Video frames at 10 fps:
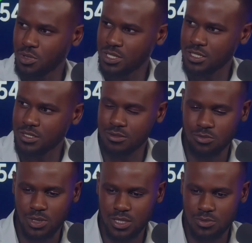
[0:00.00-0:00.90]
What
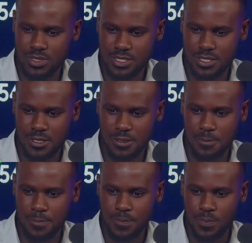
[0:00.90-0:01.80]
did we
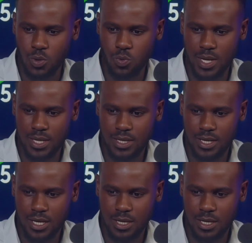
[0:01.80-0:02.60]
see when